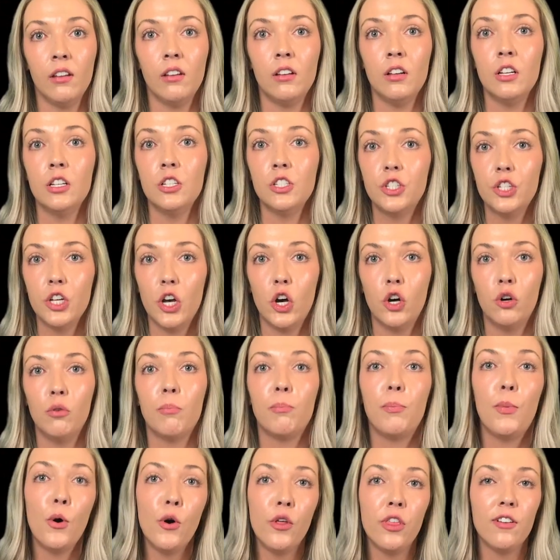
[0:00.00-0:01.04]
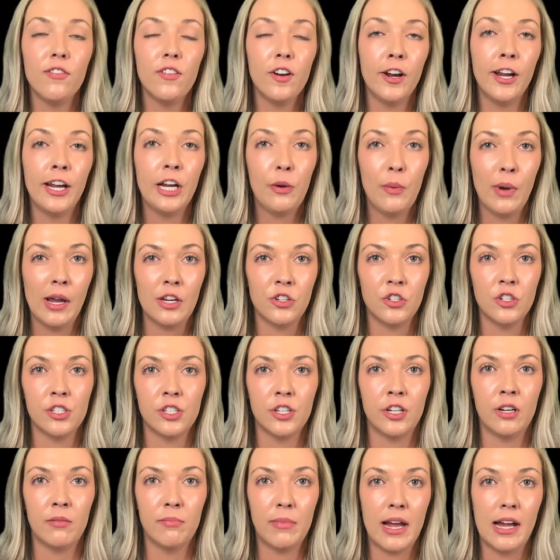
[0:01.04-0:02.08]
So, both of our equations
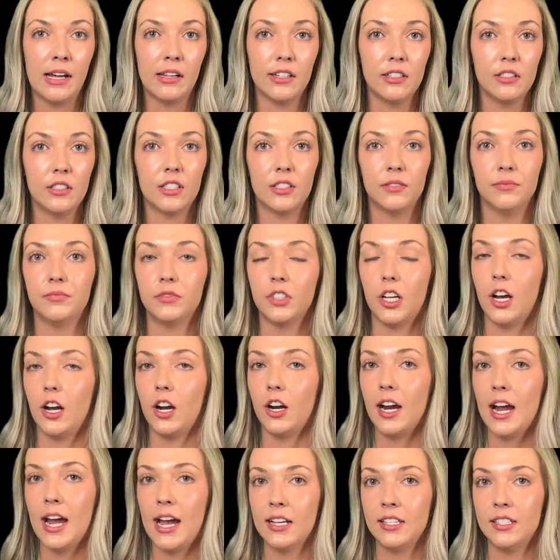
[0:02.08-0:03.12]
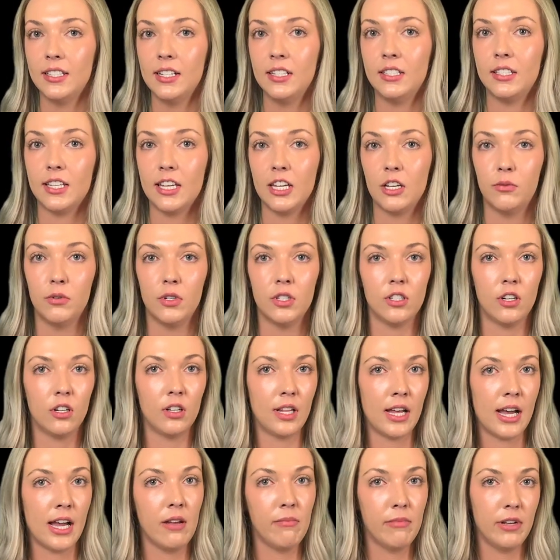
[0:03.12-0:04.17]
are in balance. Our assets equals our
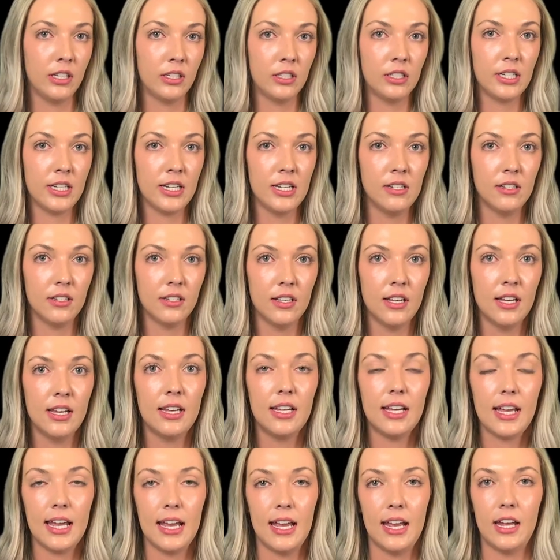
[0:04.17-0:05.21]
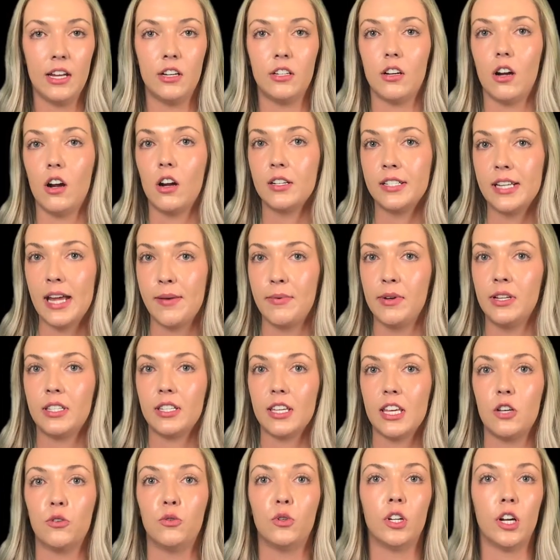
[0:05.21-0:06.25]
liabilities, and our debits
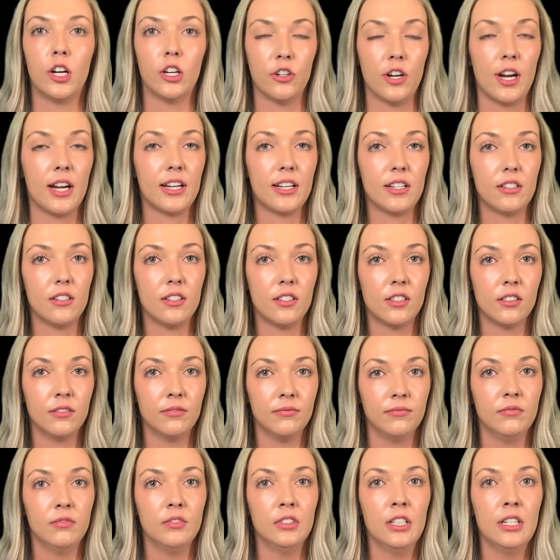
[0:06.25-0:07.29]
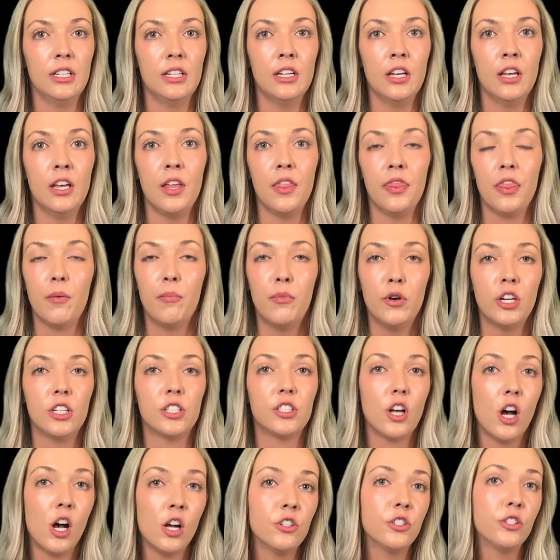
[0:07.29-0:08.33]
equal our credits. The books
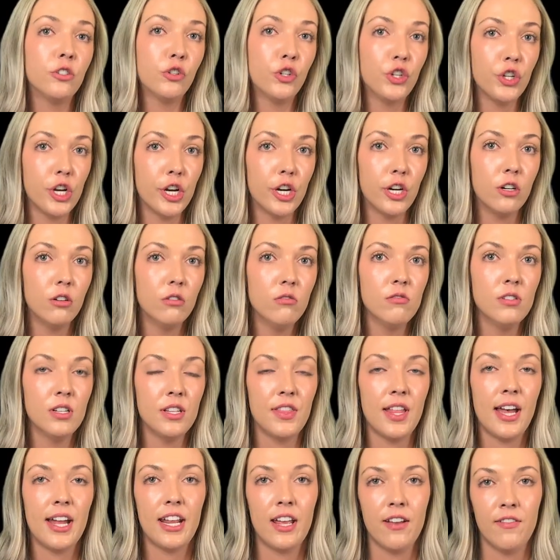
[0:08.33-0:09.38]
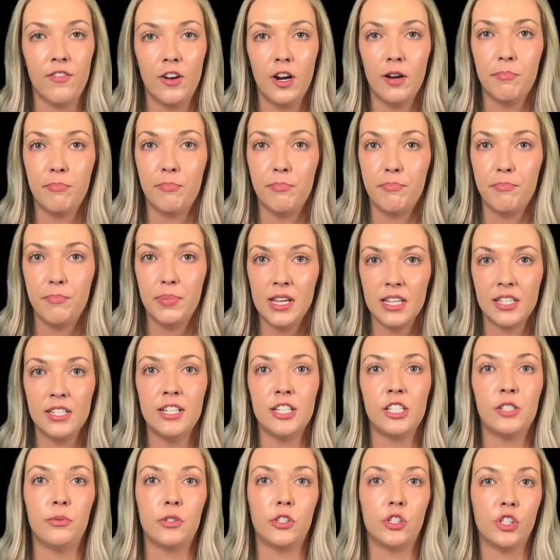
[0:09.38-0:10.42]
also show that if our
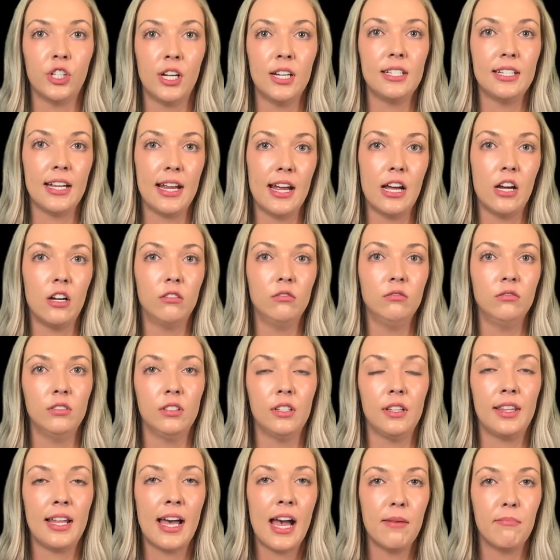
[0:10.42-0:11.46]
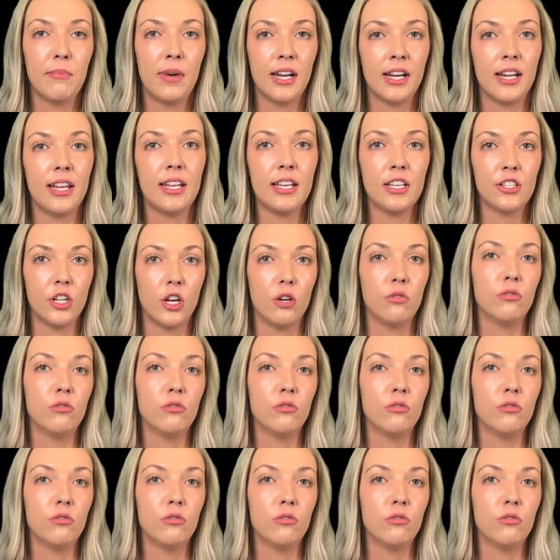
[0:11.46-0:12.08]
business was shut down, that money is owed